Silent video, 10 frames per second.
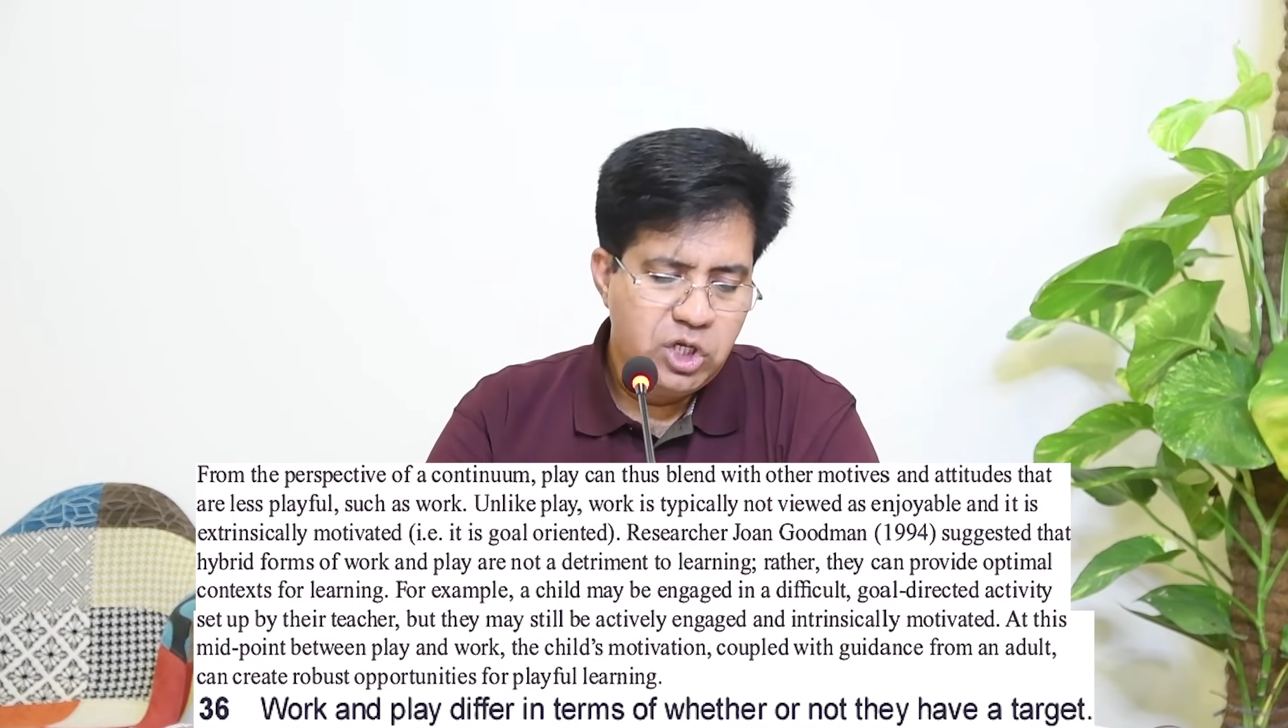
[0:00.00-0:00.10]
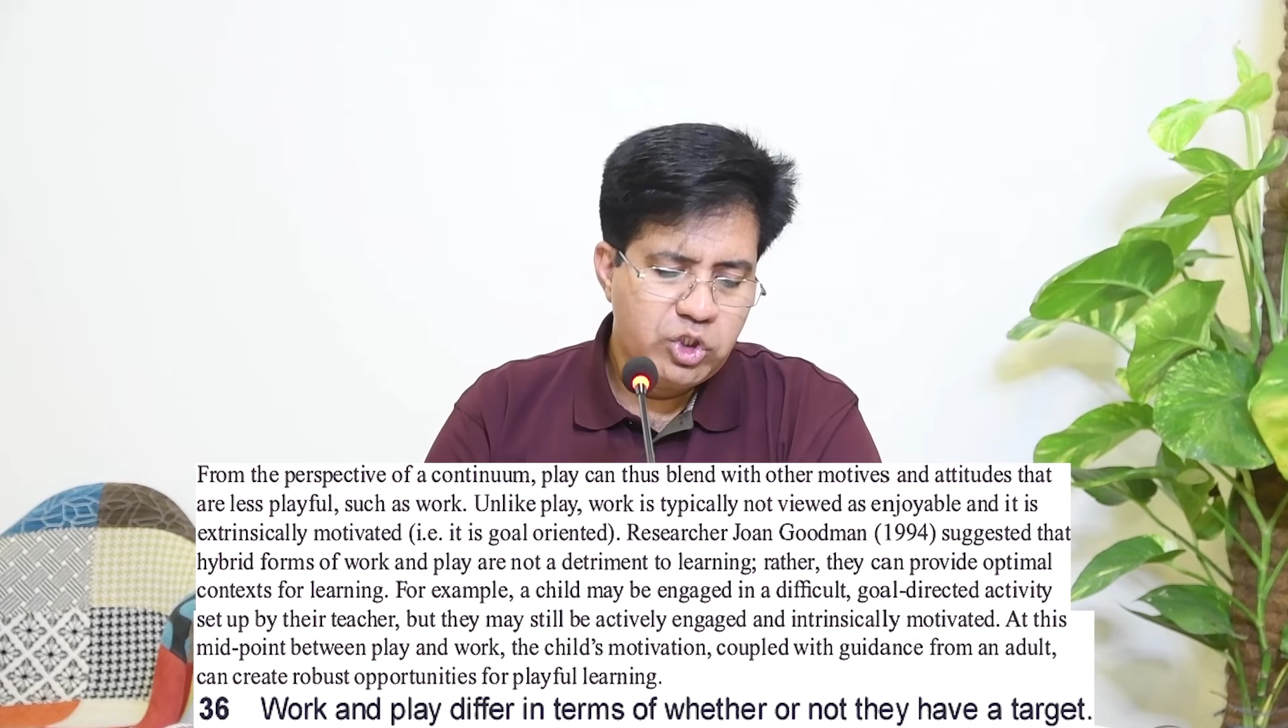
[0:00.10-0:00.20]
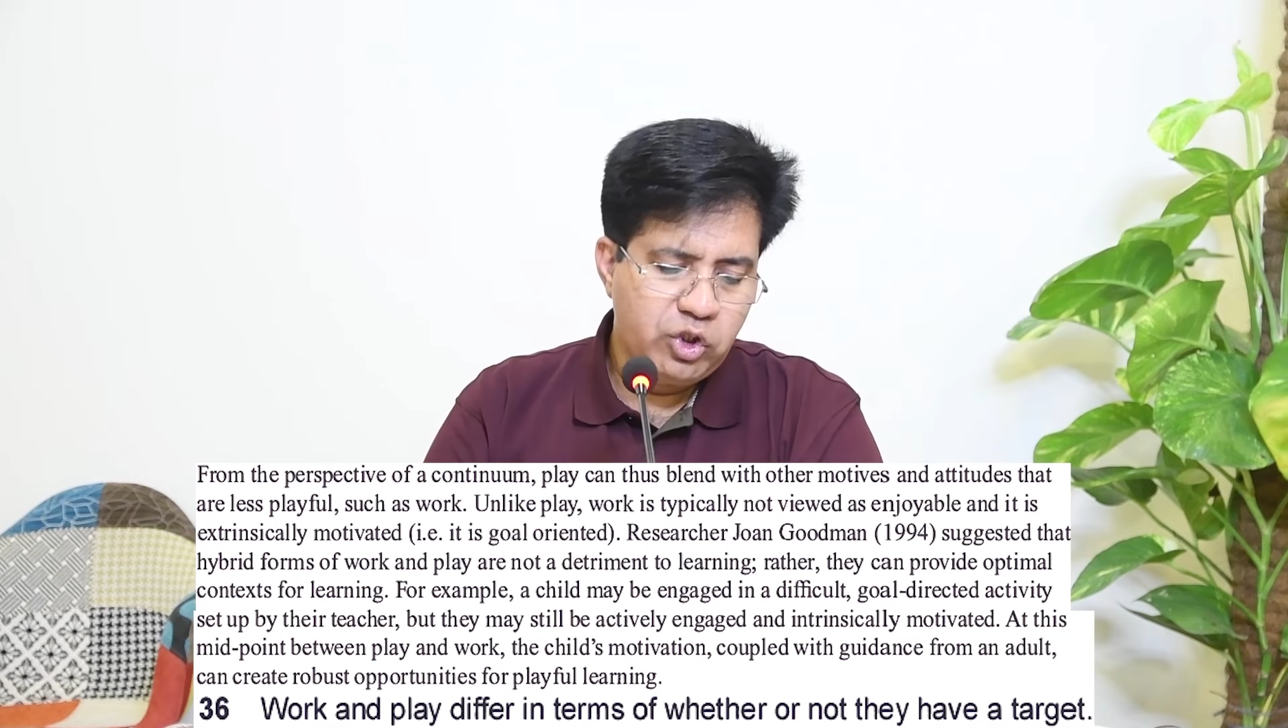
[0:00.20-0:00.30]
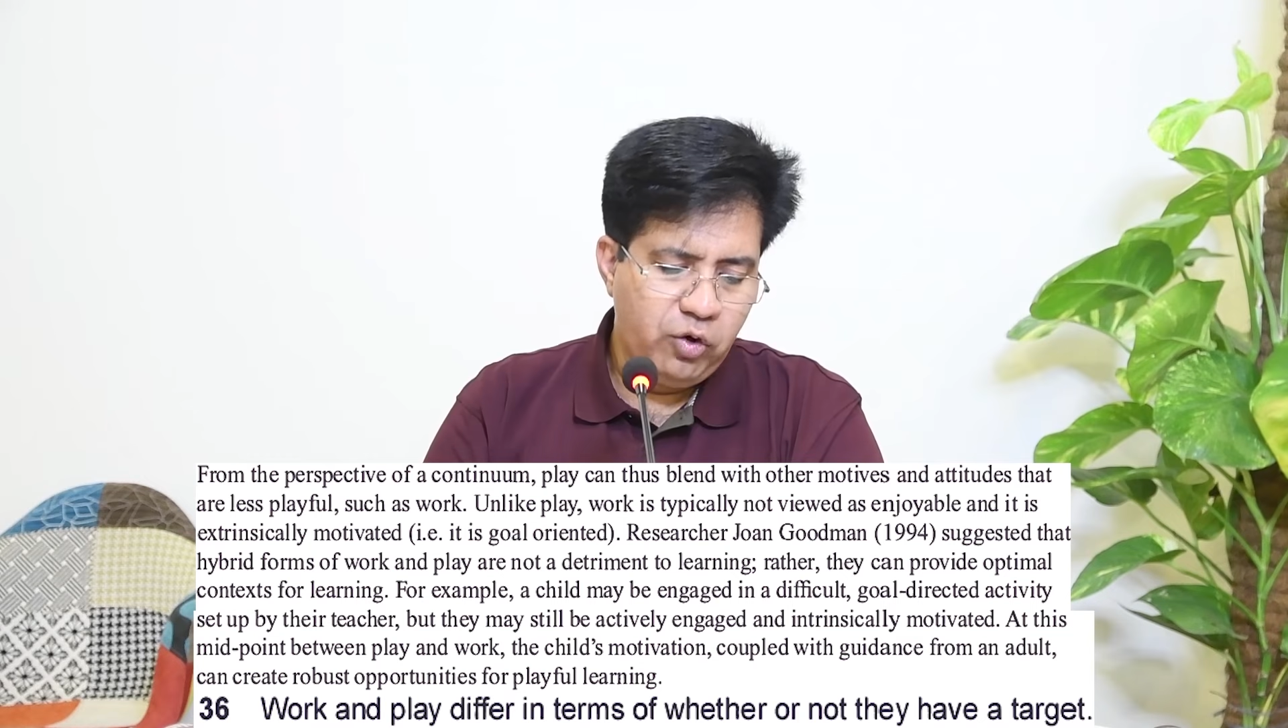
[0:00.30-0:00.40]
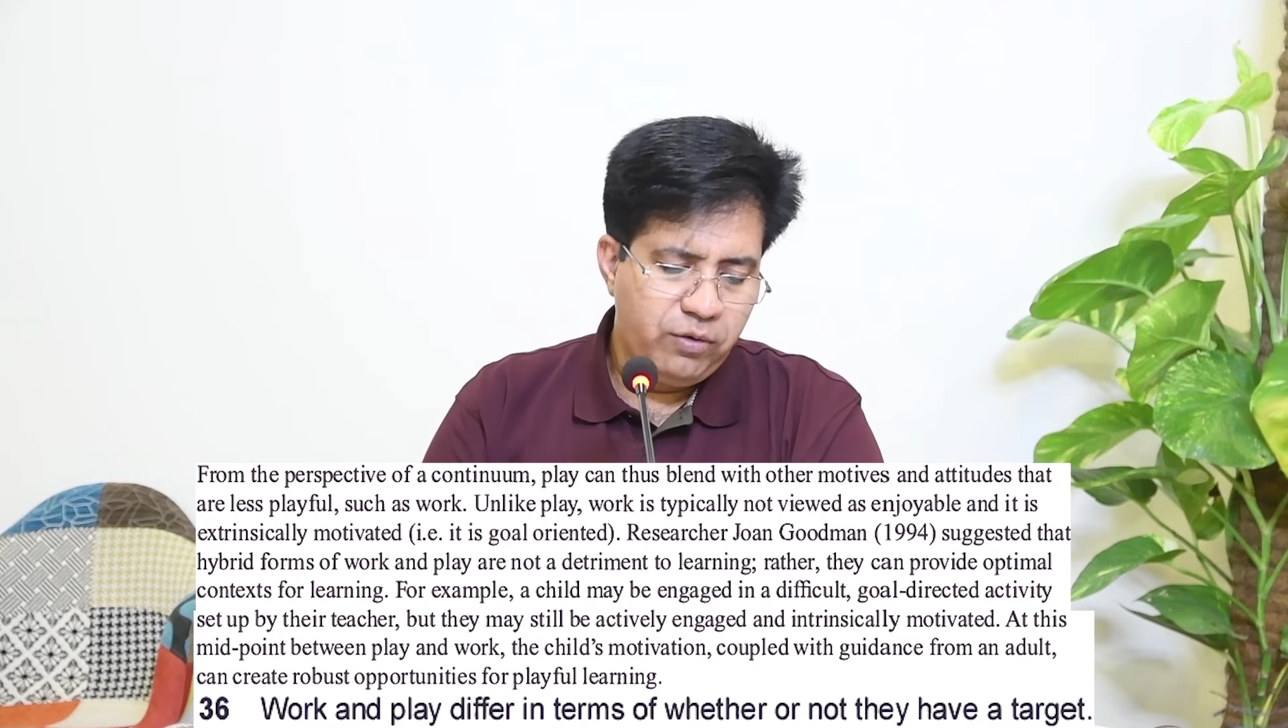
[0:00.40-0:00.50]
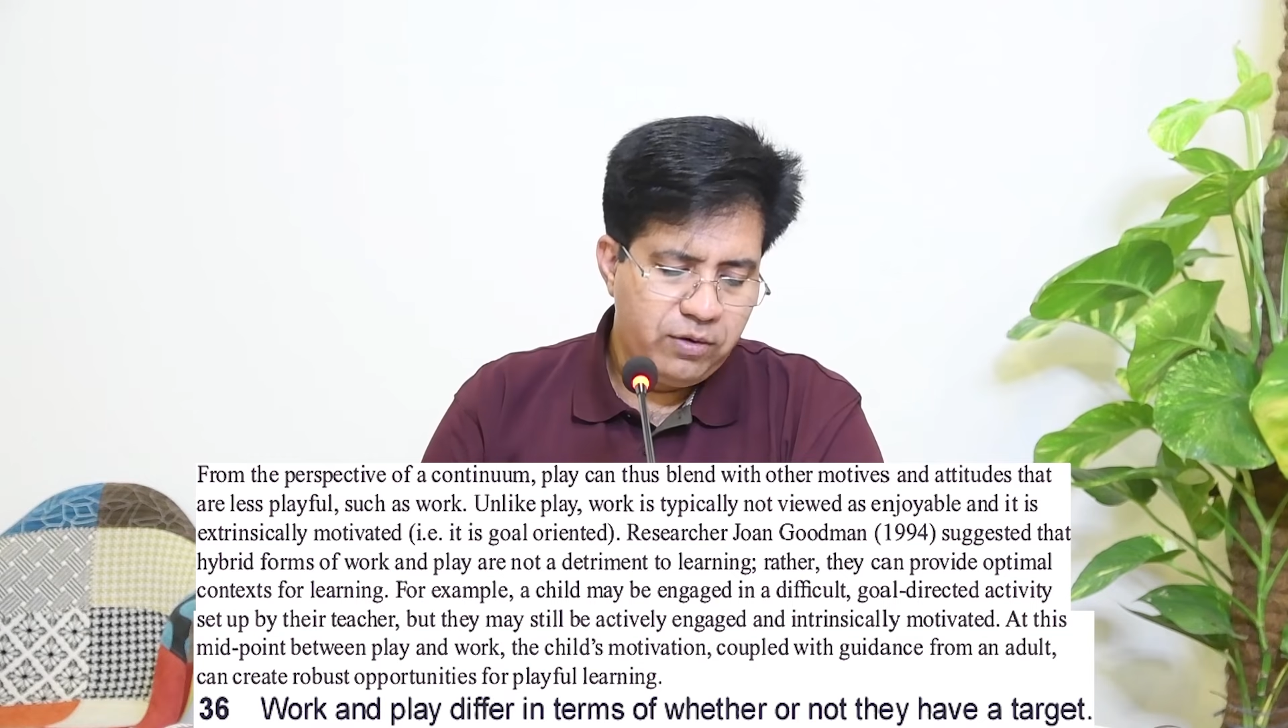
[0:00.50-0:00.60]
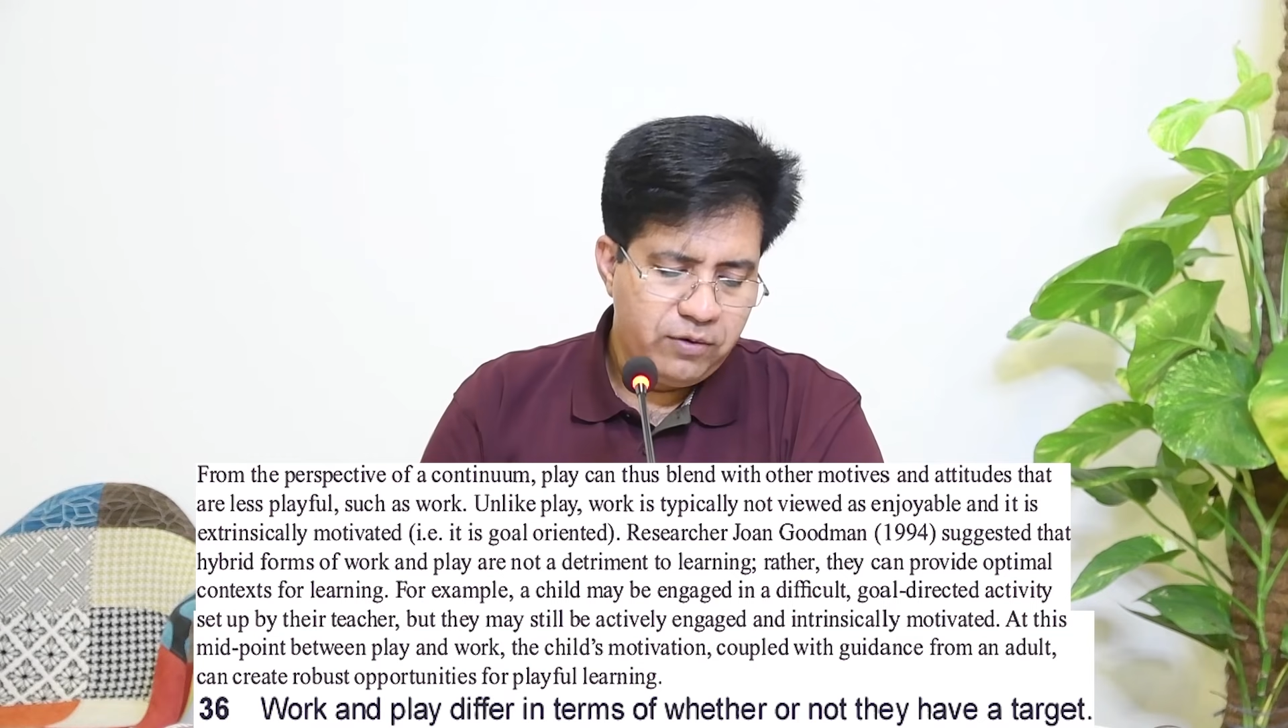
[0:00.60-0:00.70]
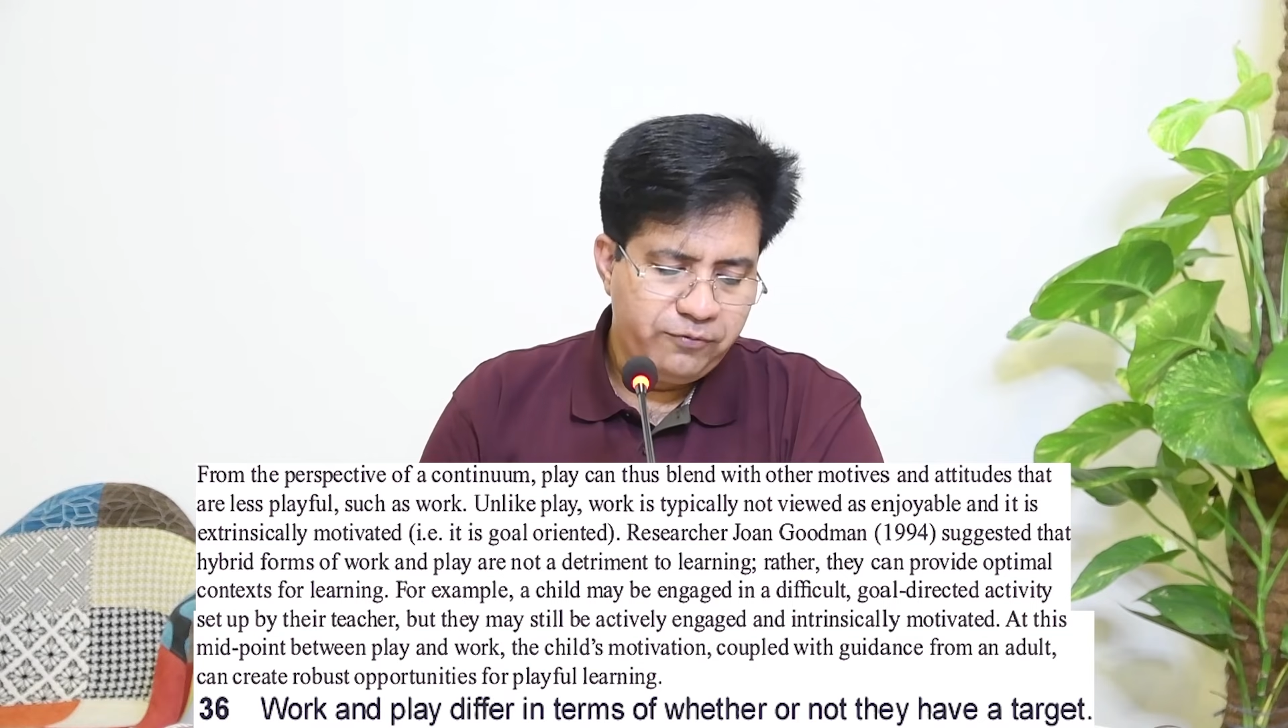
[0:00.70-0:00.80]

So,